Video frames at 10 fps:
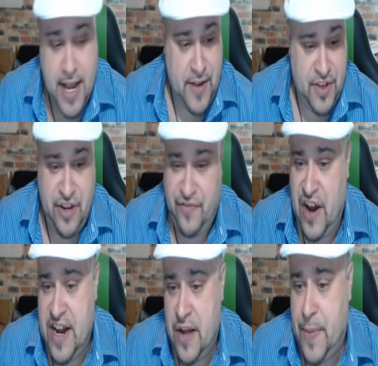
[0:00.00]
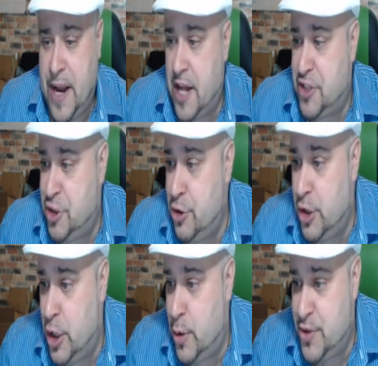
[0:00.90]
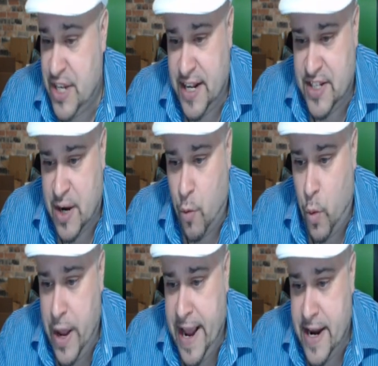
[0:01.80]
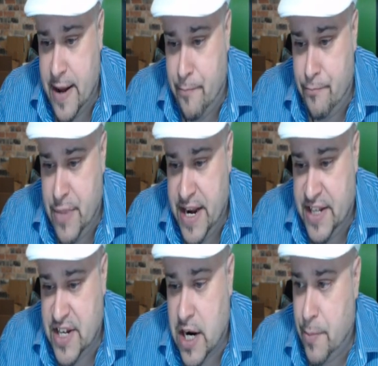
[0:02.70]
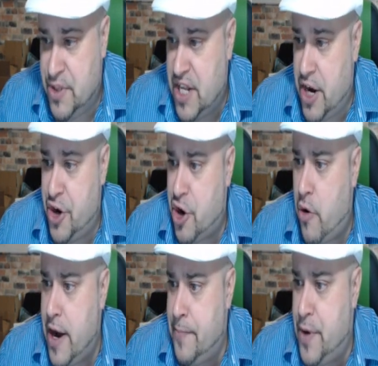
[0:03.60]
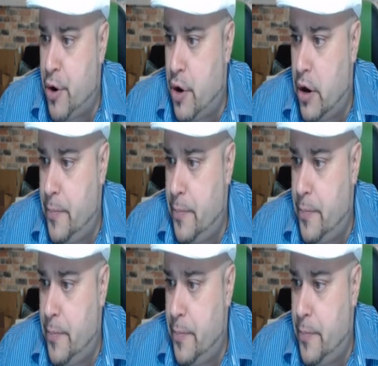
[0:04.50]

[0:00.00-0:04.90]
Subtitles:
then you find out they got student loans, and it's like, wait a minute, how come it's not on your credit bureau?